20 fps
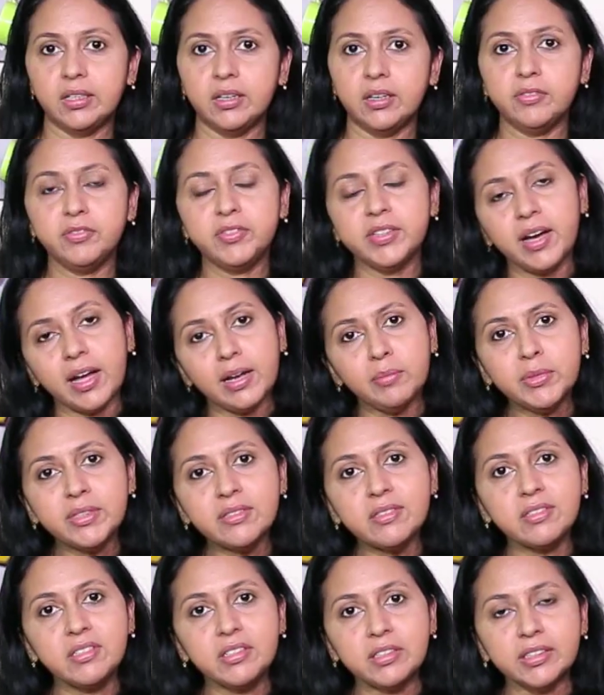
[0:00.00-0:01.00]
If the
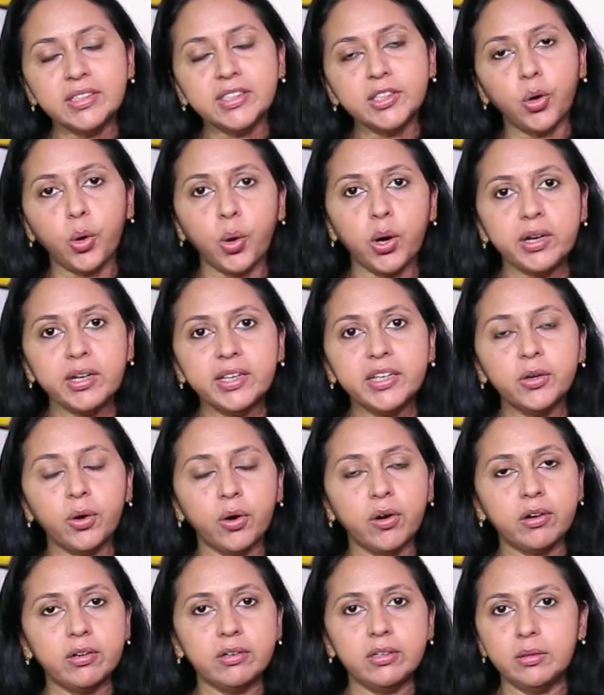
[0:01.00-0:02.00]
almonds turn oily
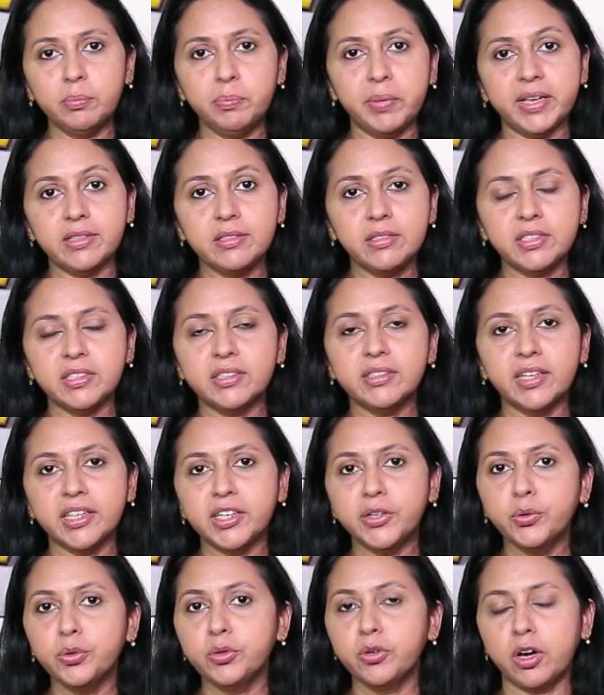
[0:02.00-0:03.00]
or pasty, then
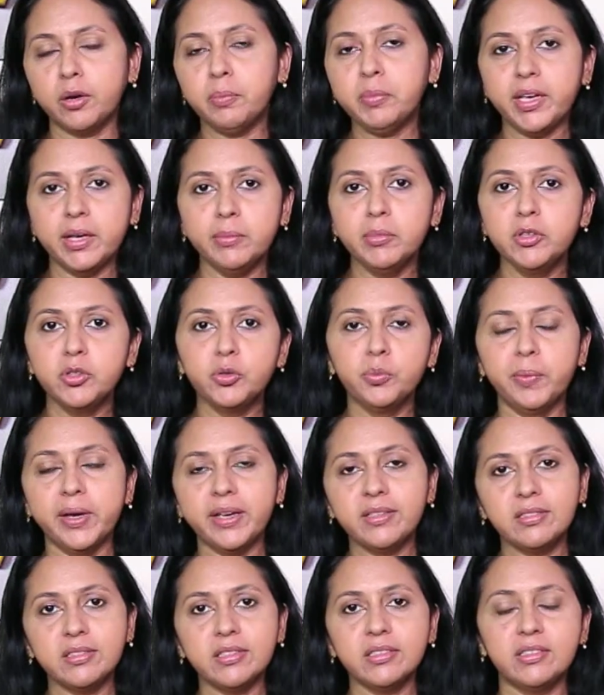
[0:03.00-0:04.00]
you would not be able to
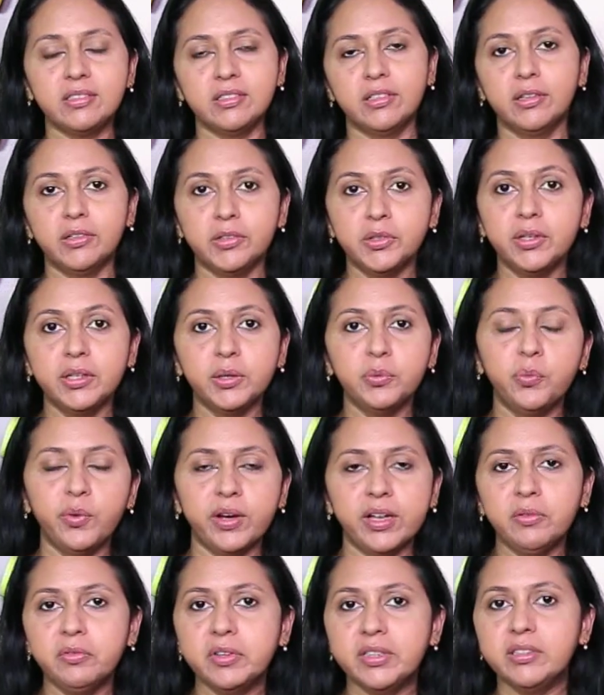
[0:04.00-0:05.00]
mix it really
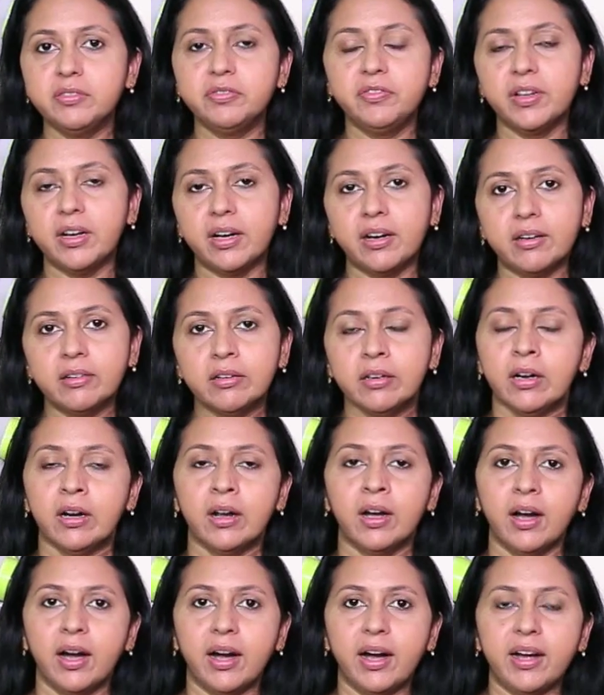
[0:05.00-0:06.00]
well with the flour,
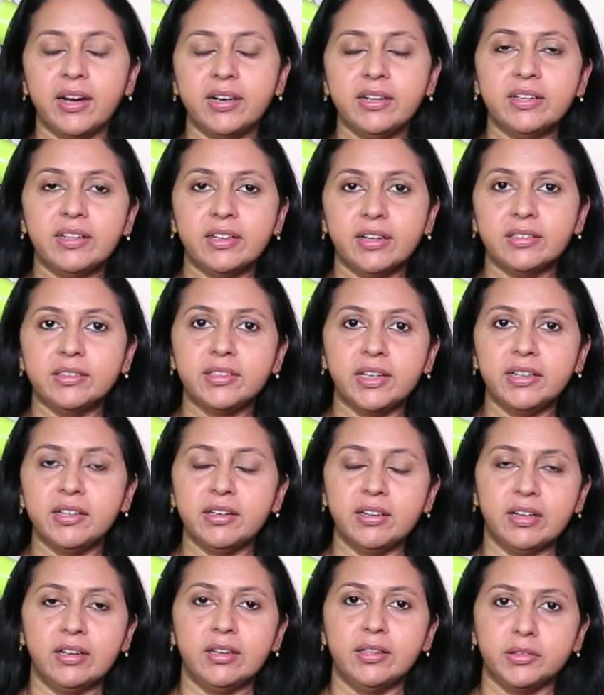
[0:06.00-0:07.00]
and then
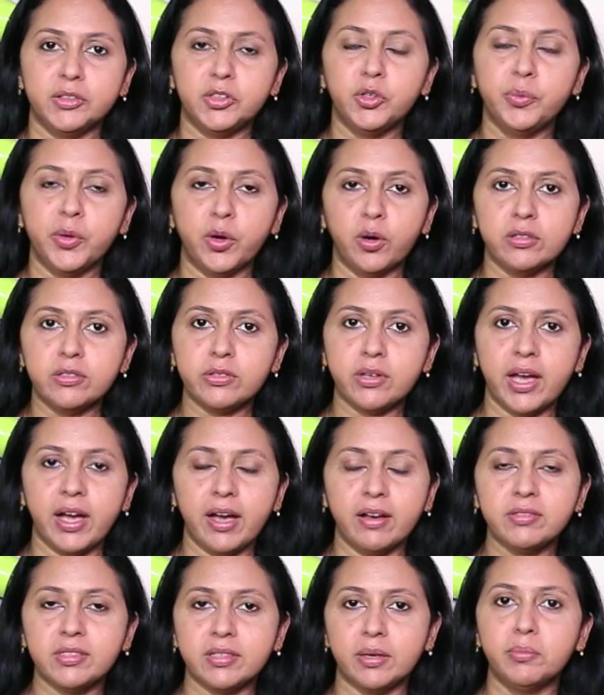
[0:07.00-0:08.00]
you may also
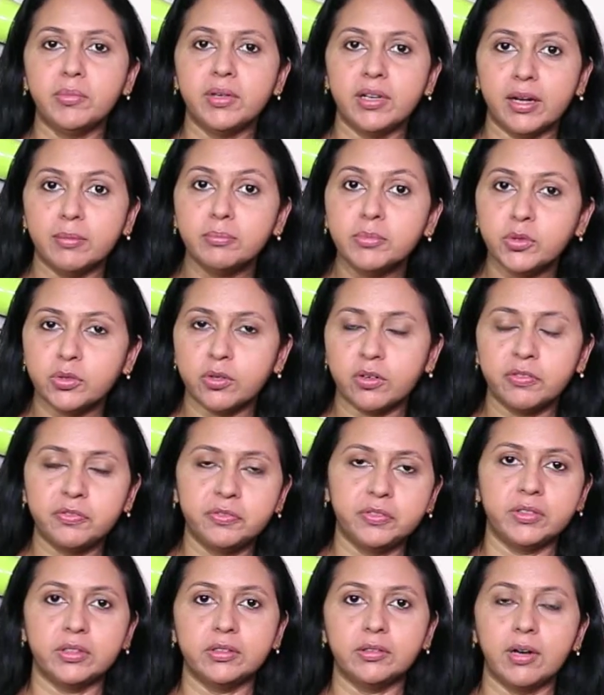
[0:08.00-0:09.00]
have some lumps
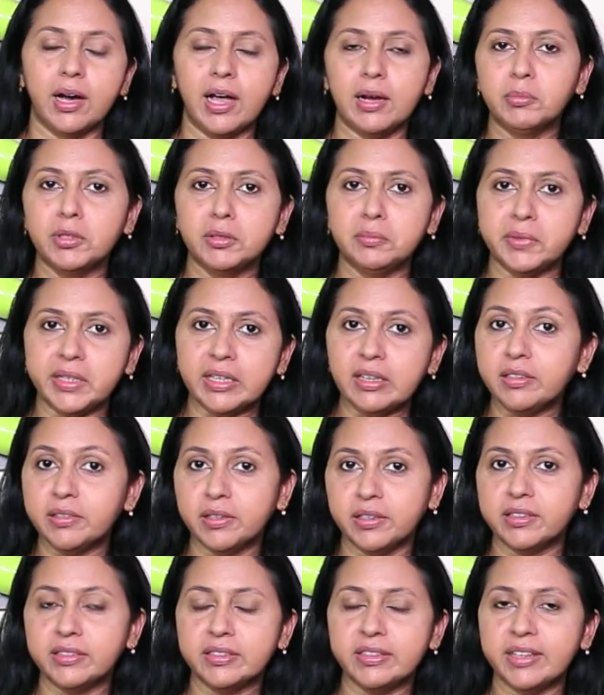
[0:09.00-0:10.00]
of almond meal
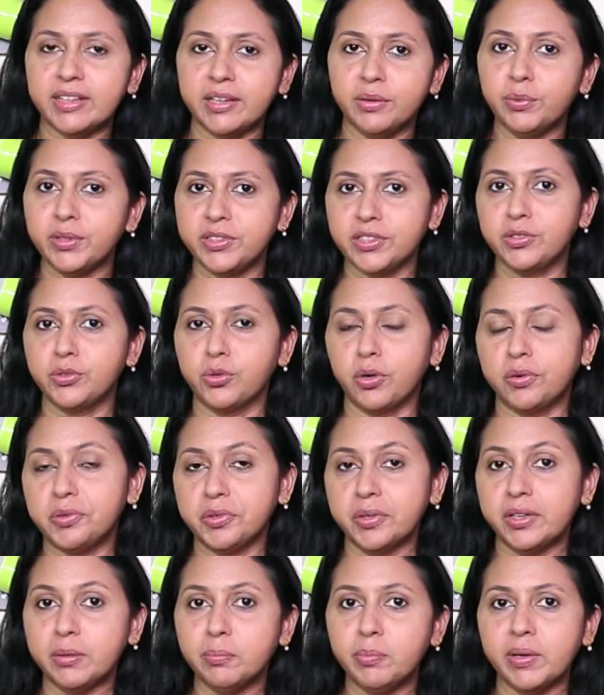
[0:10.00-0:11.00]
here and there, which is not really